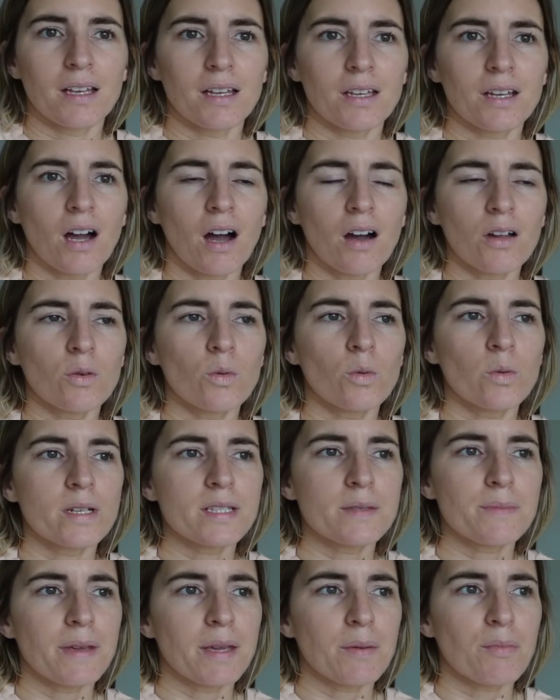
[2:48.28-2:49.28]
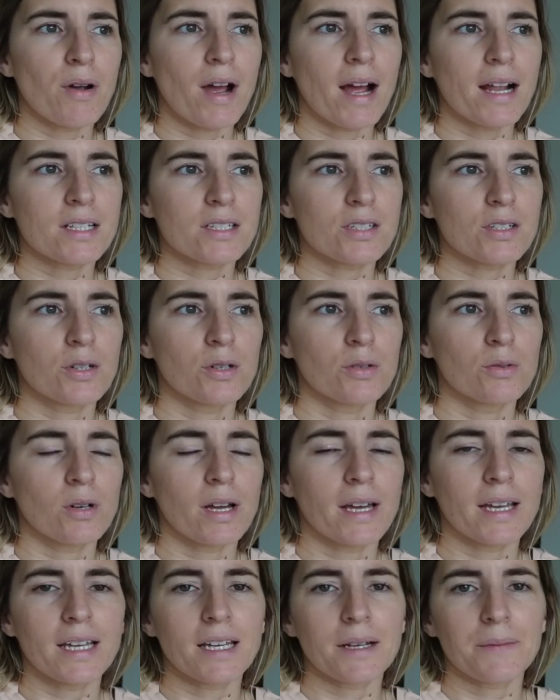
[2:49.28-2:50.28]
It can't always be practical.
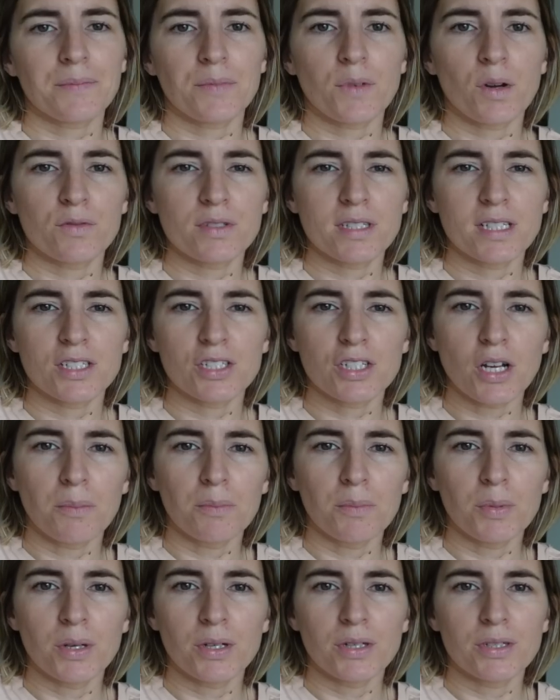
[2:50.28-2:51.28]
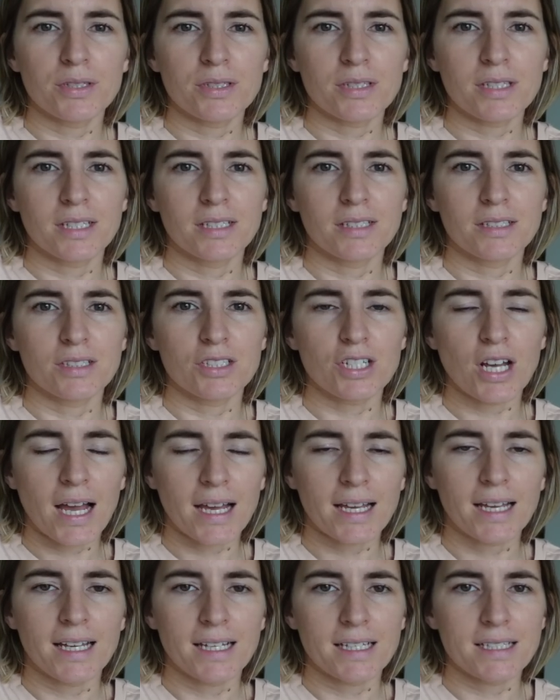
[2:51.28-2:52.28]
Like, obviously jumpers and
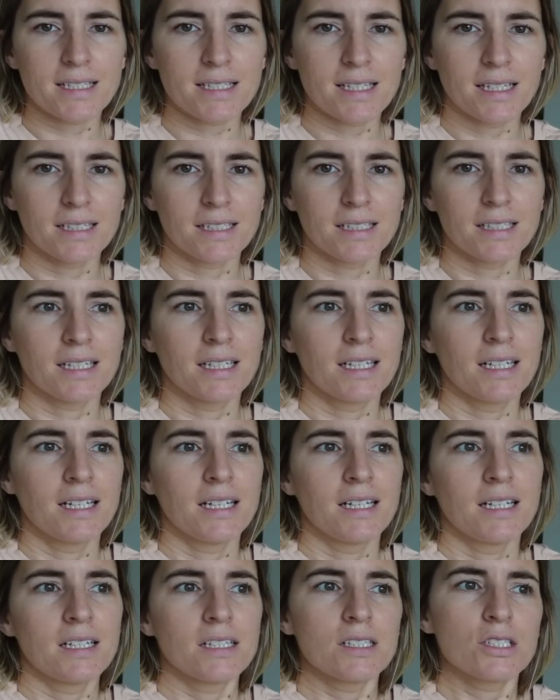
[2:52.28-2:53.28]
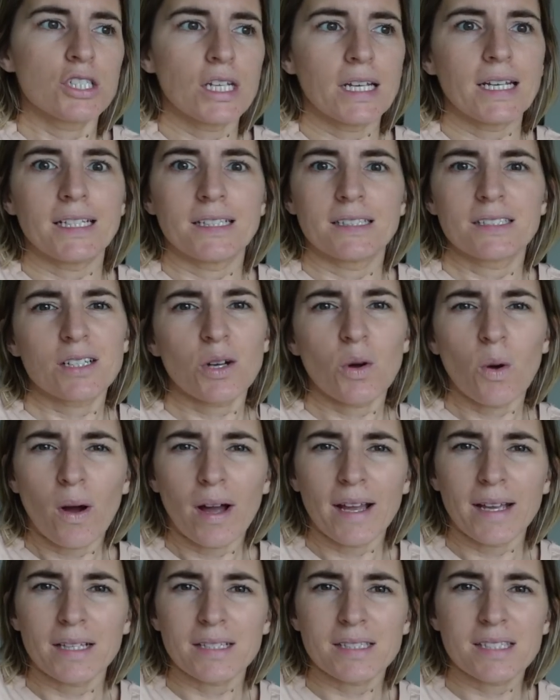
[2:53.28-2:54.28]
jackets and jeans are
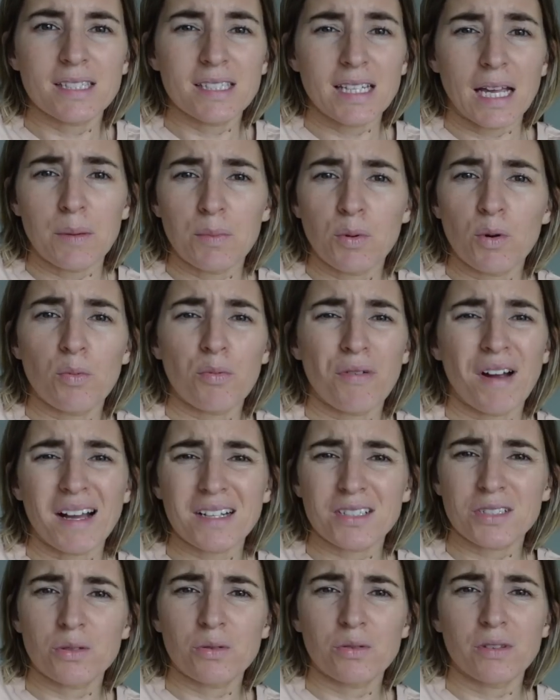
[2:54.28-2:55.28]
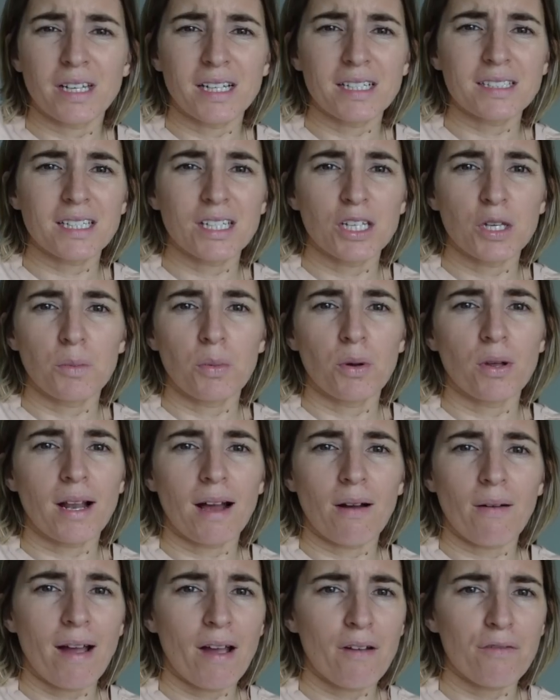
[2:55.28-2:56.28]
quite staple practical things that you pull
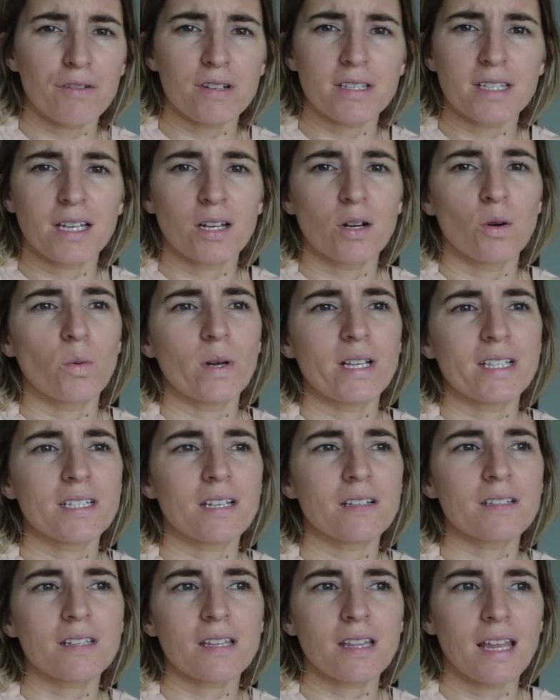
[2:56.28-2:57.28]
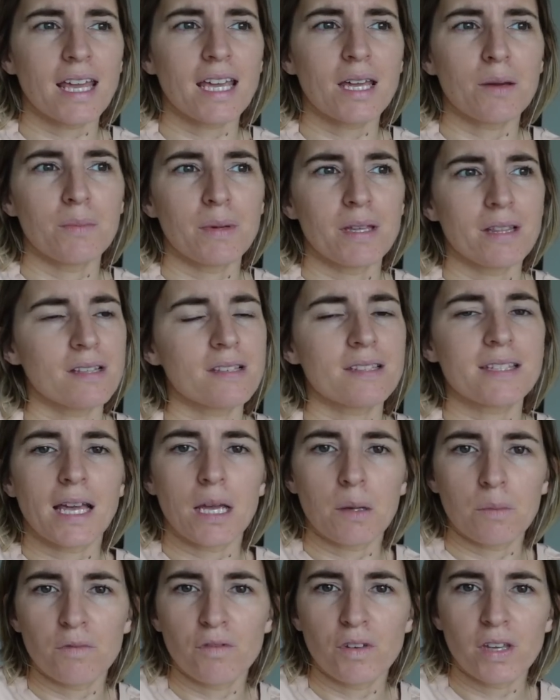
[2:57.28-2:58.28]
out every single winter, so they can be the
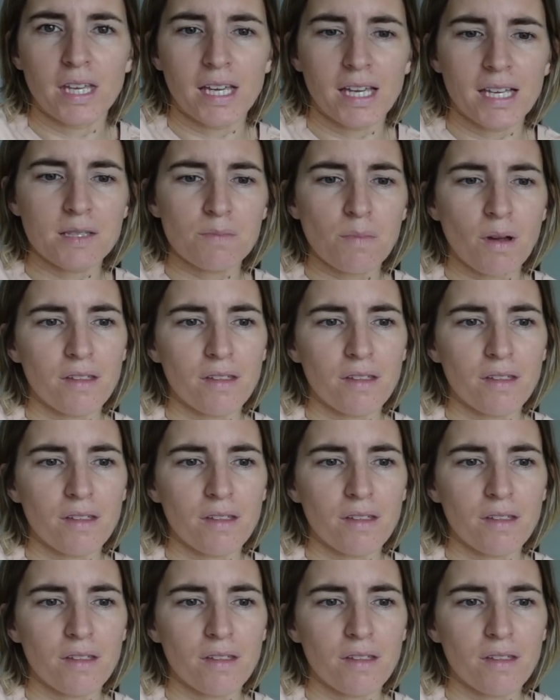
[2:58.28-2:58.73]
same for years.